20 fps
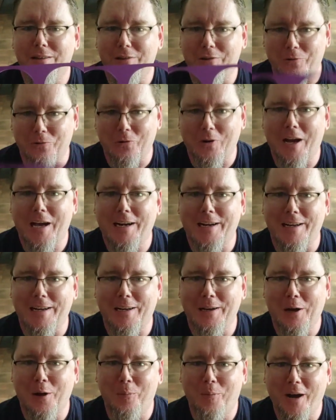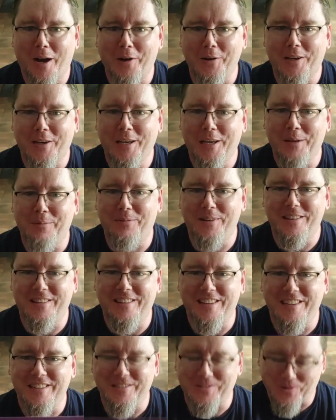neurotic about
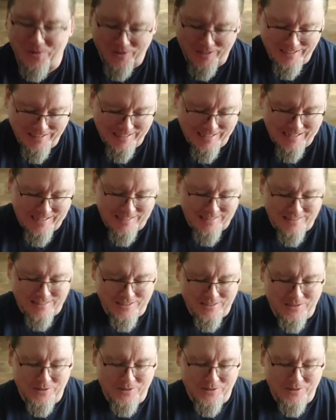keeping things organized.